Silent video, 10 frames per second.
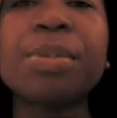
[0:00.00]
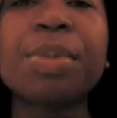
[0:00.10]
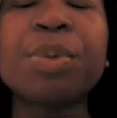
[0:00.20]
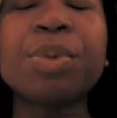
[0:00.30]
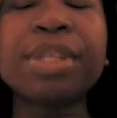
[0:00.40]

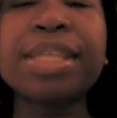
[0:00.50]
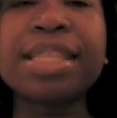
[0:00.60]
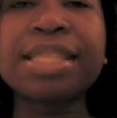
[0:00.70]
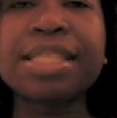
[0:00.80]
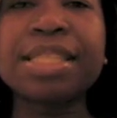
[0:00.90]
But really
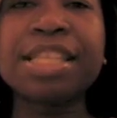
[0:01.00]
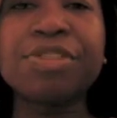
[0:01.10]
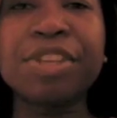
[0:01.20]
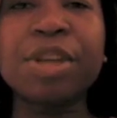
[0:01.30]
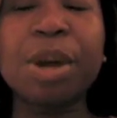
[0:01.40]
this
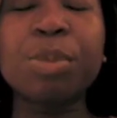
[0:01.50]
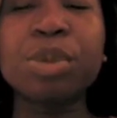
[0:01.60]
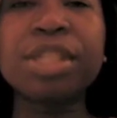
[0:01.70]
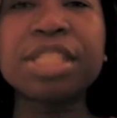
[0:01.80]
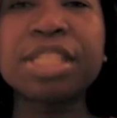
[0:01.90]
video, I'm
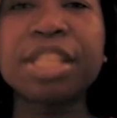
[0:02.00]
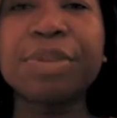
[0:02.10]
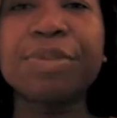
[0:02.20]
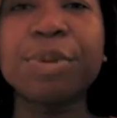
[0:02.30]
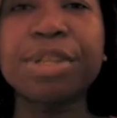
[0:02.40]
really just going
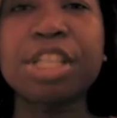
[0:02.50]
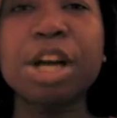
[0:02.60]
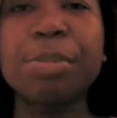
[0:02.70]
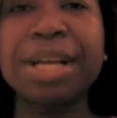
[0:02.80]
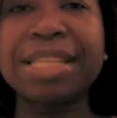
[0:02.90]
to focus
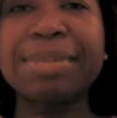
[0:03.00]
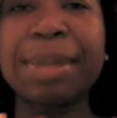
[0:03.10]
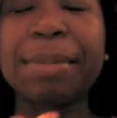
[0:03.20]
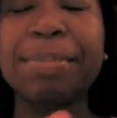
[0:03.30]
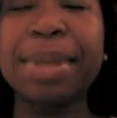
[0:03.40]
on
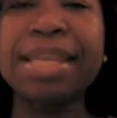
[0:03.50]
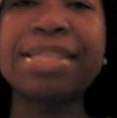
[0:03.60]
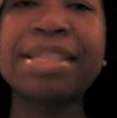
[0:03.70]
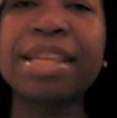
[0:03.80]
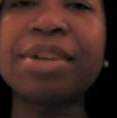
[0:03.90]
my
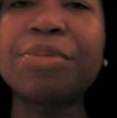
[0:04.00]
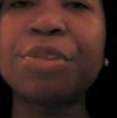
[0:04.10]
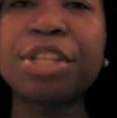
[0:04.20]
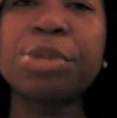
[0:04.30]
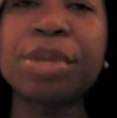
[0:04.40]
basic
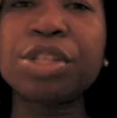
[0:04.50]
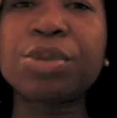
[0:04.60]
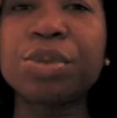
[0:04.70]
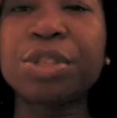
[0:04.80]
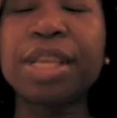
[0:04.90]

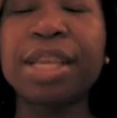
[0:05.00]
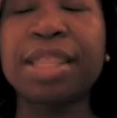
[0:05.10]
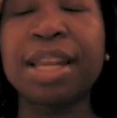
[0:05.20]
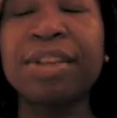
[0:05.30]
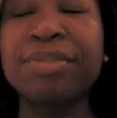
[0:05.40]
fundamental routine
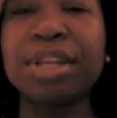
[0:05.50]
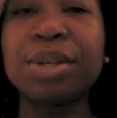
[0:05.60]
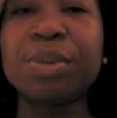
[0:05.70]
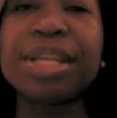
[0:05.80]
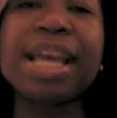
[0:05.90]
that I've
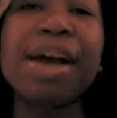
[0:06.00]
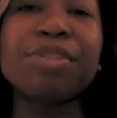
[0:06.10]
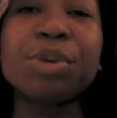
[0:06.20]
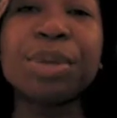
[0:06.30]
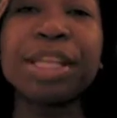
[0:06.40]
done week
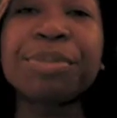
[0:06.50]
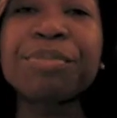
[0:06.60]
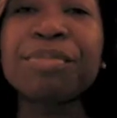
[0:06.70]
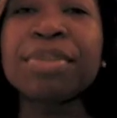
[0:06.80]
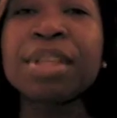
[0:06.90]
after week
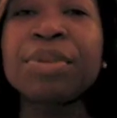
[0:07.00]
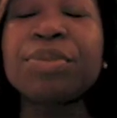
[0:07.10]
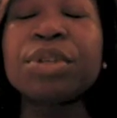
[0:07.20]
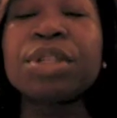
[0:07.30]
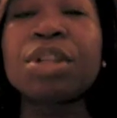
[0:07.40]

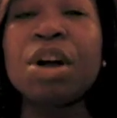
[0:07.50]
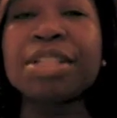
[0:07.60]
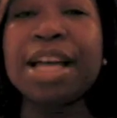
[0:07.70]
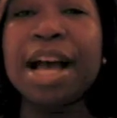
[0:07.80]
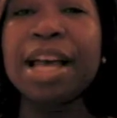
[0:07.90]
for a
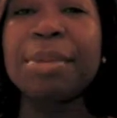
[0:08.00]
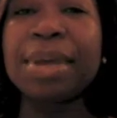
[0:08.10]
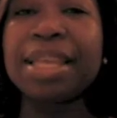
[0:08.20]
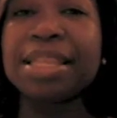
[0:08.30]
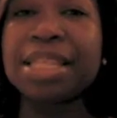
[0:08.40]
long time,
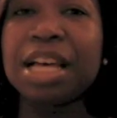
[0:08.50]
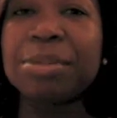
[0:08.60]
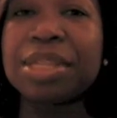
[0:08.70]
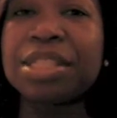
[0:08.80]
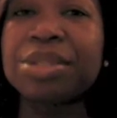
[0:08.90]
and it's
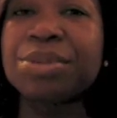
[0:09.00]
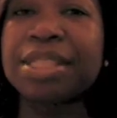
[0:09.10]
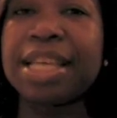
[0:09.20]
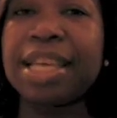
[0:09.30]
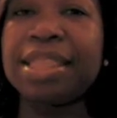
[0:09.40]
helped me to
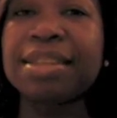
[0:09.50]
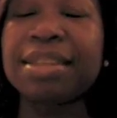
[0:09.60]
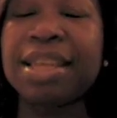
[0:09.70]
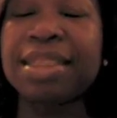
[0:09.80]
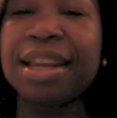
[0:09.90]
retain the
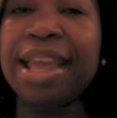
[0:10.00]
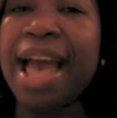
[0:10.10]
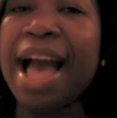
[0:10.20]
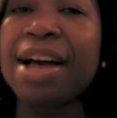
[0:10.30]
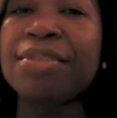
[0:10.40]
length that I
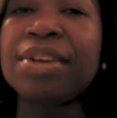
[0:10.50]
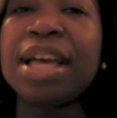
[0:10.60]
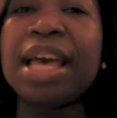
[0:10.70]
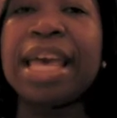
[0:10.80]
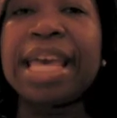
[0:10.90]
have
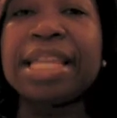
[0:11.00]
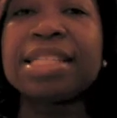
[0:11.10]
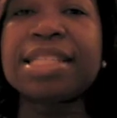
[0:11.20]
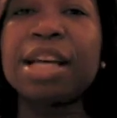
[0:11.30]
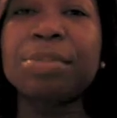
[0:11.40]
and
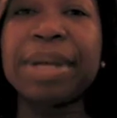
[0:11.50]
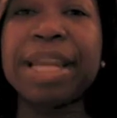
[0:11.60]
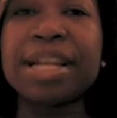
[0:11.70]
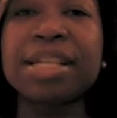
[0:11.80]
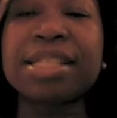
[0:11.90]
just help my
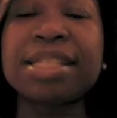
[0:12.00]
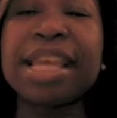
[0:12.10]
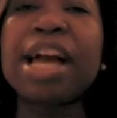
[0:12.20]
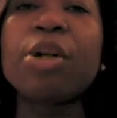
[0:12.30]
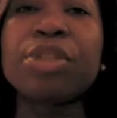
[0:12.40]
hair to stay
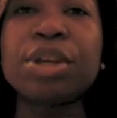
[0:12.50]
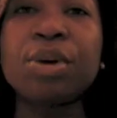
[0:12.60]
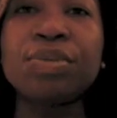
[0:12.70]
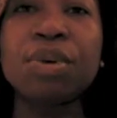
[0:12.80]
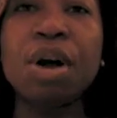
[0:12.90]
healthy
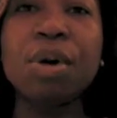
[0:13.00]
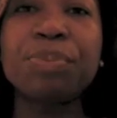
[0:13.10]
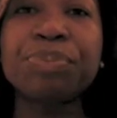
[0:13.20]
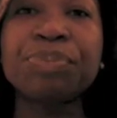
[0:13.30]
overall.